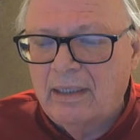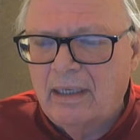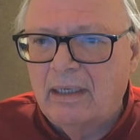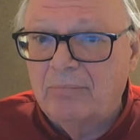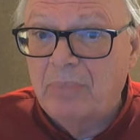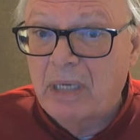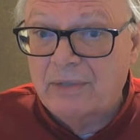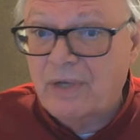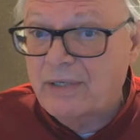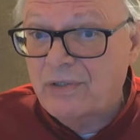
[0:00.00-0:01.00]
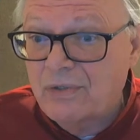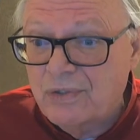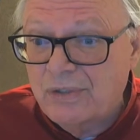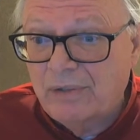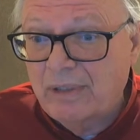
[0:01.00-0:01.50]
Uh, because I
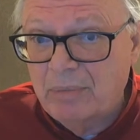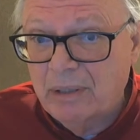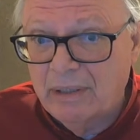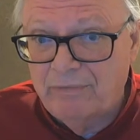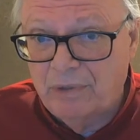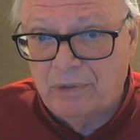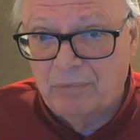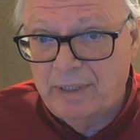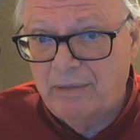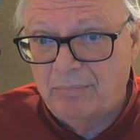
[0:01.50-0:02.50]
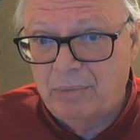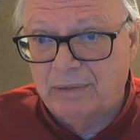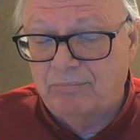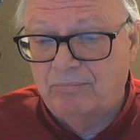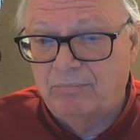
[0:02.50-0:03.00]
sincerely believe you can read the book
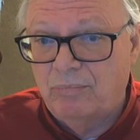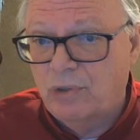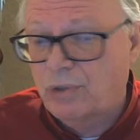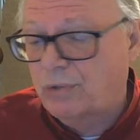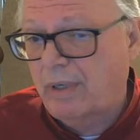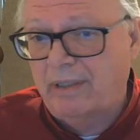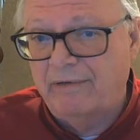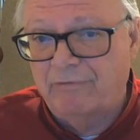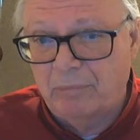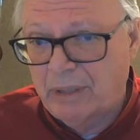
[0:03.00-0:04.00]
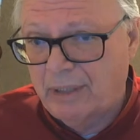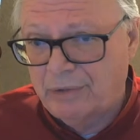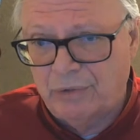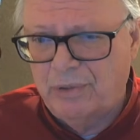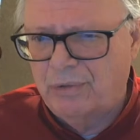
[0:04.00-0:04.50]
strictly for
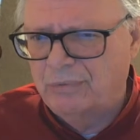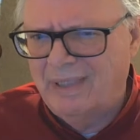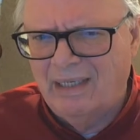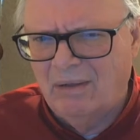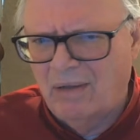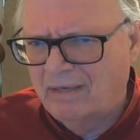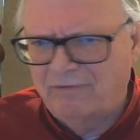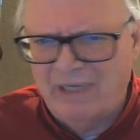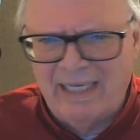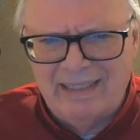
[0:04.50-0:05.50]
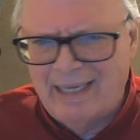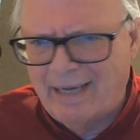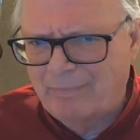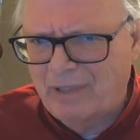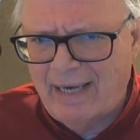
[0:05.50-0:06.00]
pleasure. You don't need a lot of
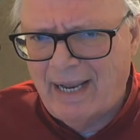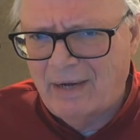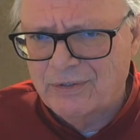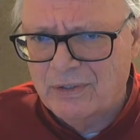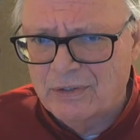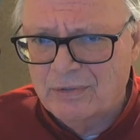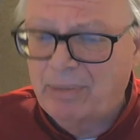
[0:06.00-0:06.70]
in-depth analysis.